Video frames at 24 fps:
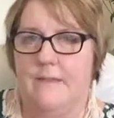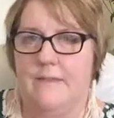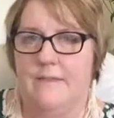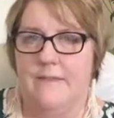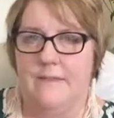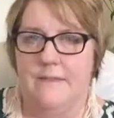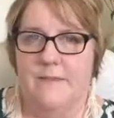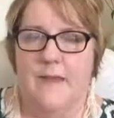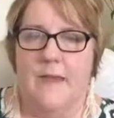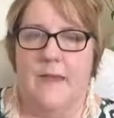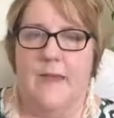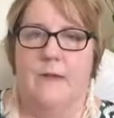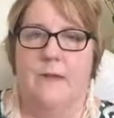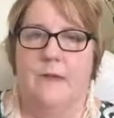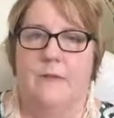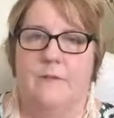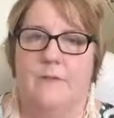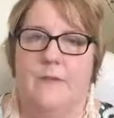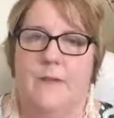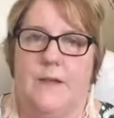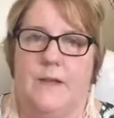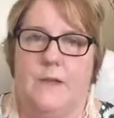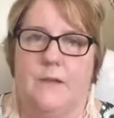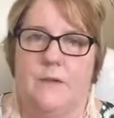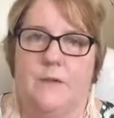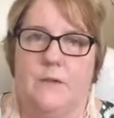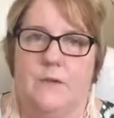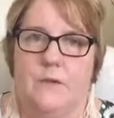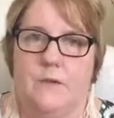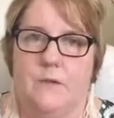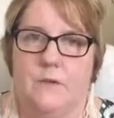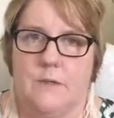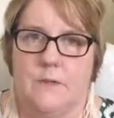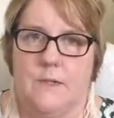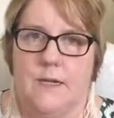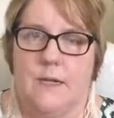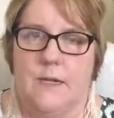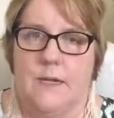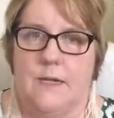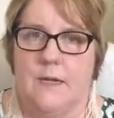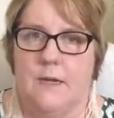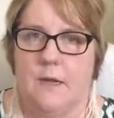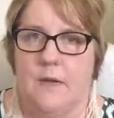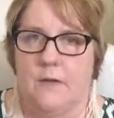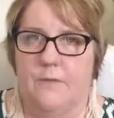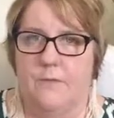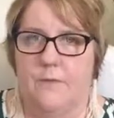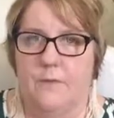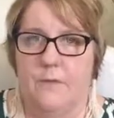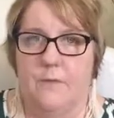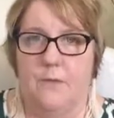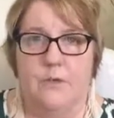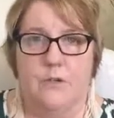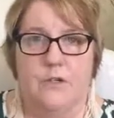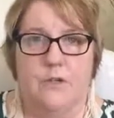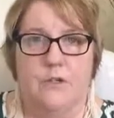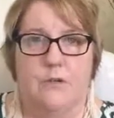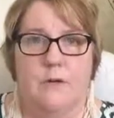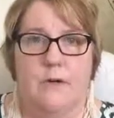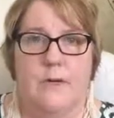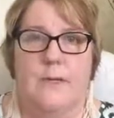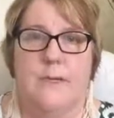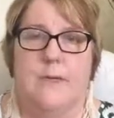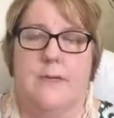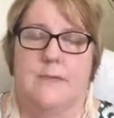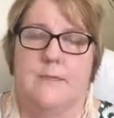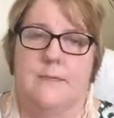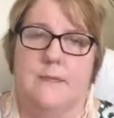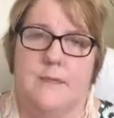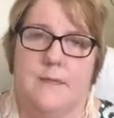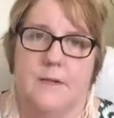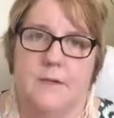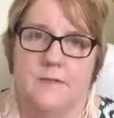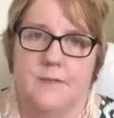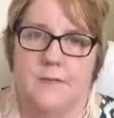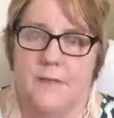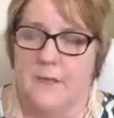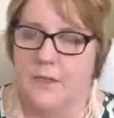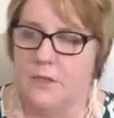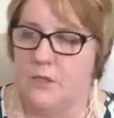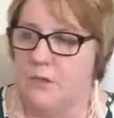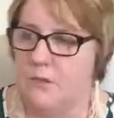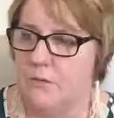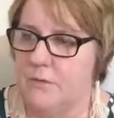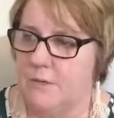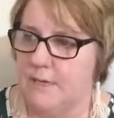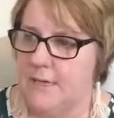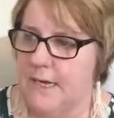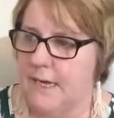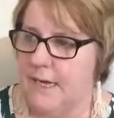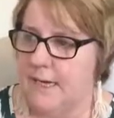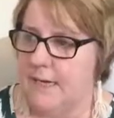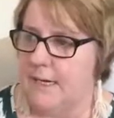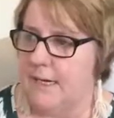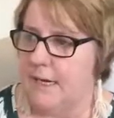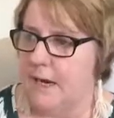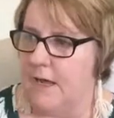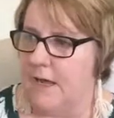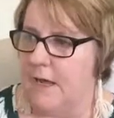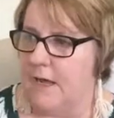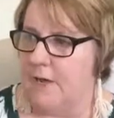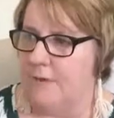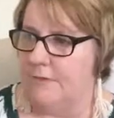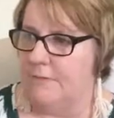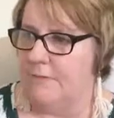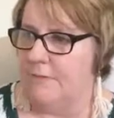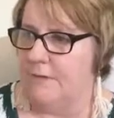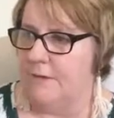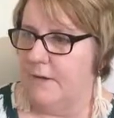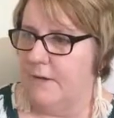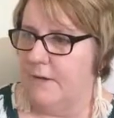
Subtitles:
that affect your daily life, or the triggers that affect your daily life.